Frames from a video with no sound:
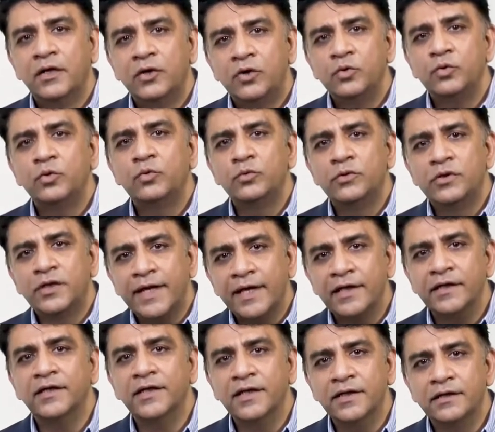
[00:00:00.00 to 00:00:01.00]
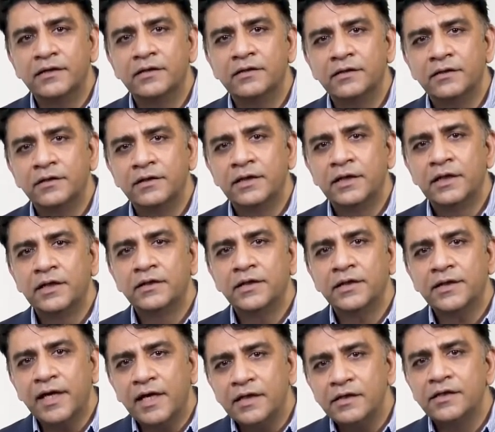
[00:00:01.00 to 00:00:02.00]
to the candidate.
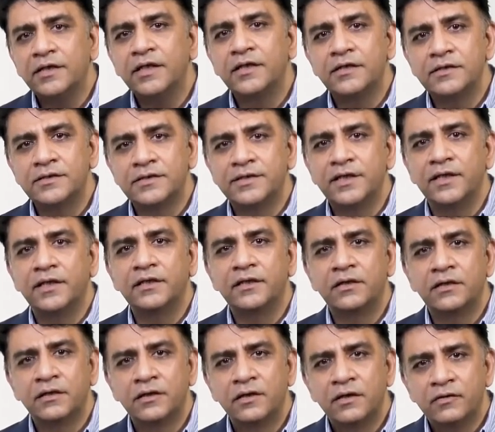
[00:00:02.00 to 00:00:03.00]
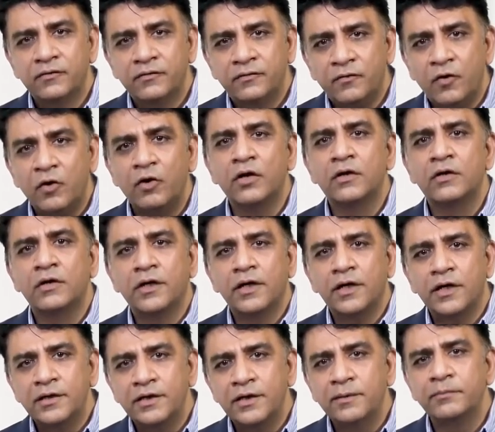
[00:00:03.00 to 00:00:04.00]
The candidate is there
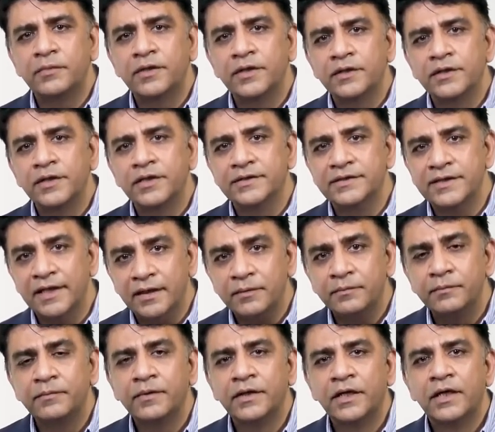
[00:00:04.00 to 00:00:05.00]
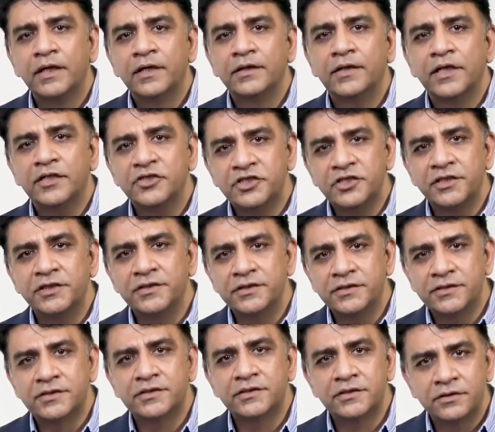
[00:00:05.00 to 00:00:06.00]
for attempting the exam that
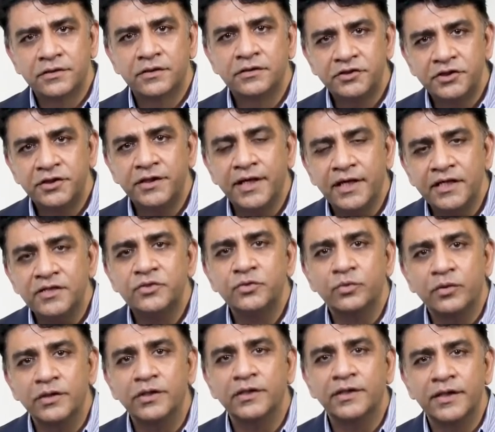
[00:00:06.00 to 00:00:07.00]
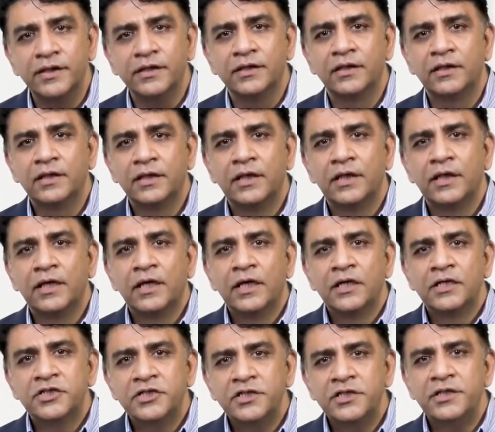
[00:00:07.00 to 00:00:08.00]
she has to undertake.
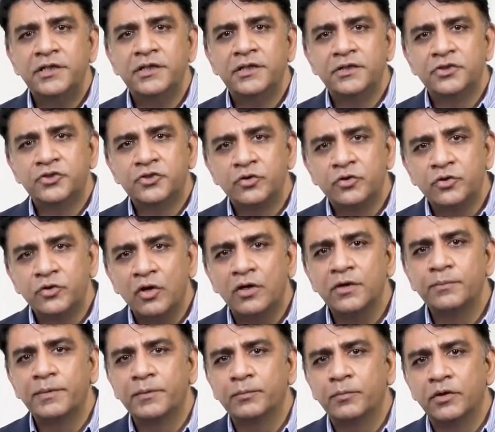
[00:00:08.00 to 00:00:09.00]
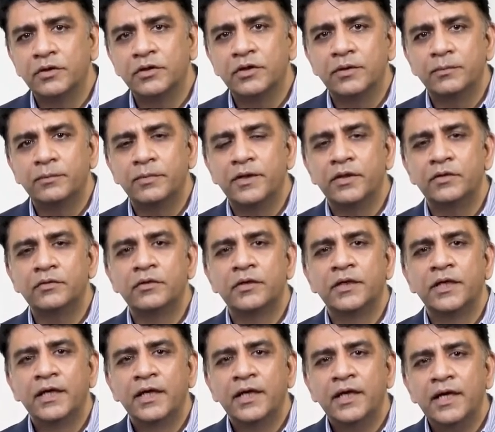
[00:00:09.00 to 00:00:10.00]
She should not be bothered about
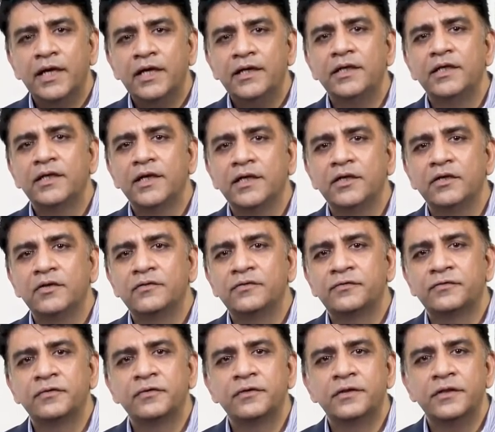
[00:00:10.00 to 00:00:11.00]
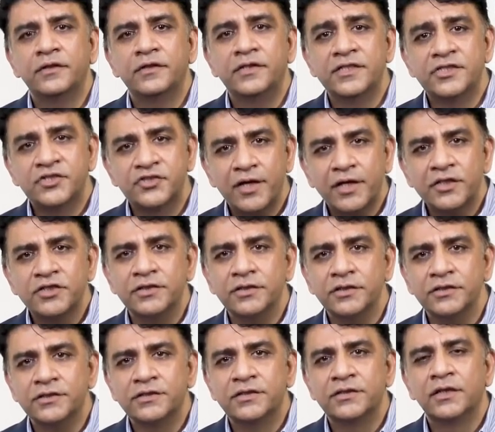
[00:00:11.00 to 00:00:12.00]
any kind of
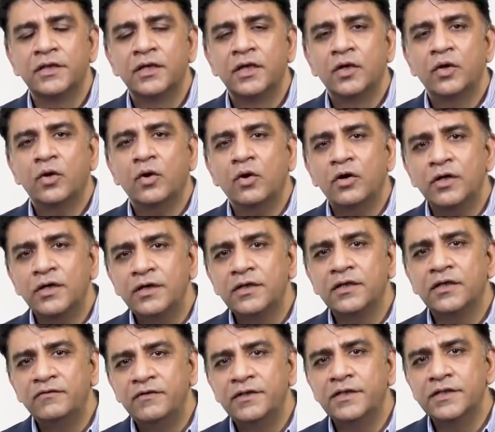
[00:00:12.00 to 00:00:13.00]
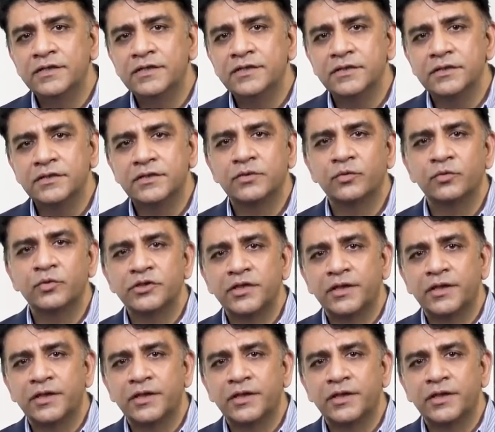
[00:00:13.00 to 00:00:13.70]
distractions or inconveniences which